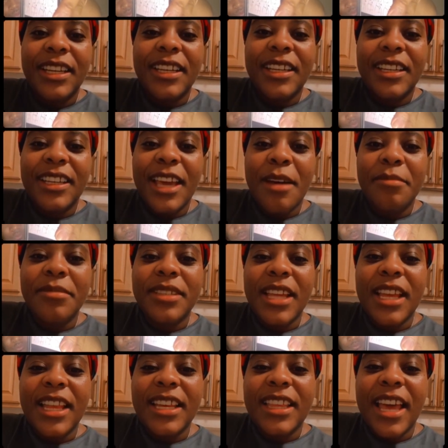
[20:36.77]
Yep,
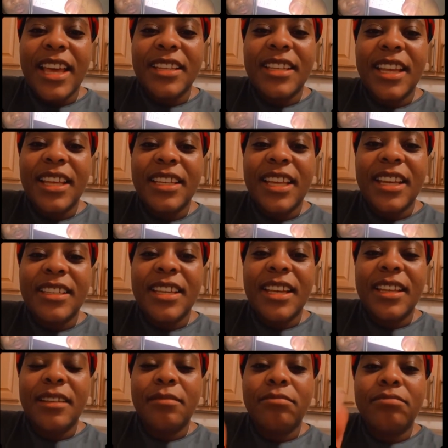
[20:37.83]
stay like that, stay like that, stay.
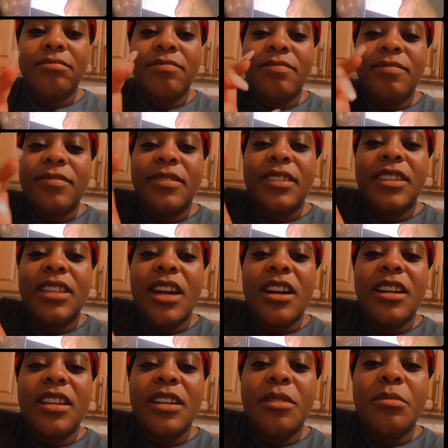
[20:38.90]
Turn
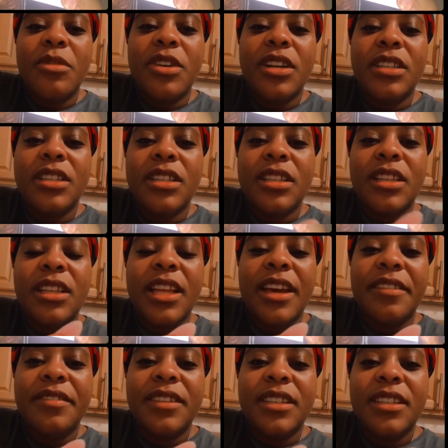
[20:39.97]
a little more to the
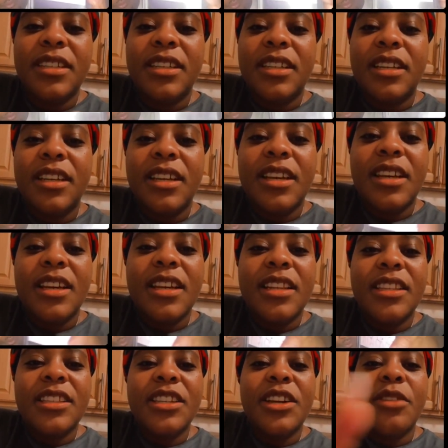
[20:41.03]
left.
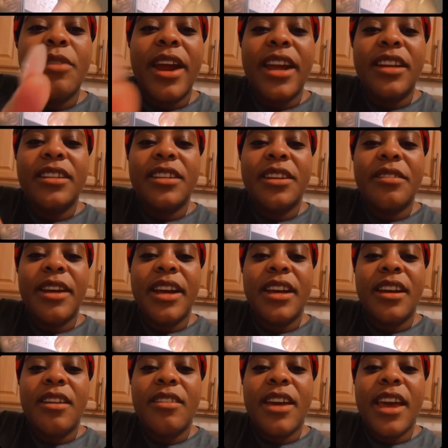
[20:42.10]
You're right, to your right.
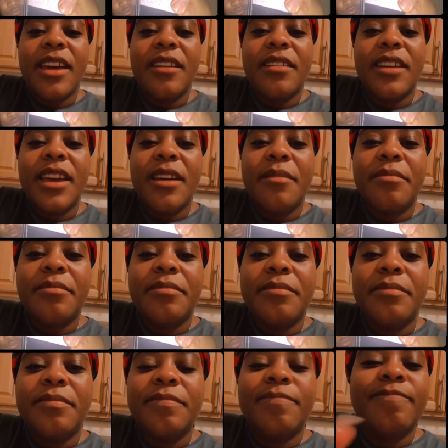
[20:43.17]
Okay, yep.
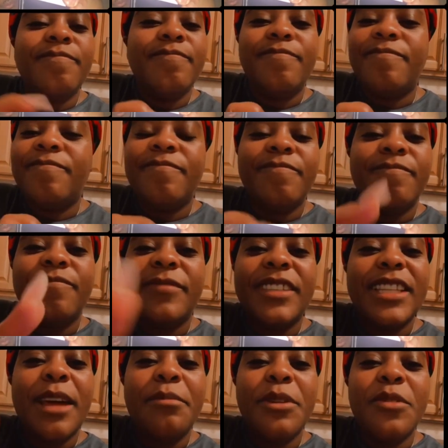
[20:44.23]
Mm-hmm.
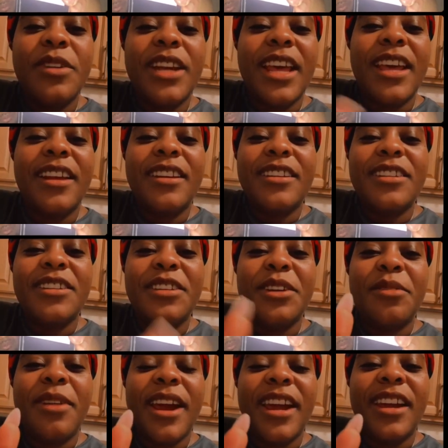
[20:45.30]
Stop doing that. To
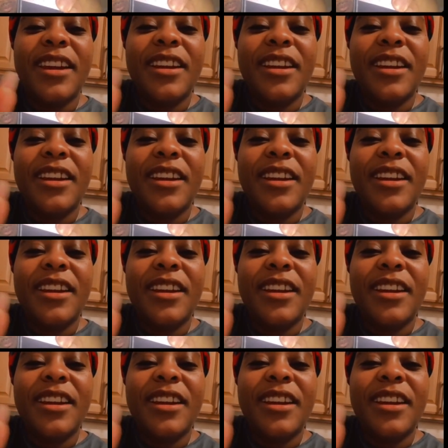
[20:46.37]
your right.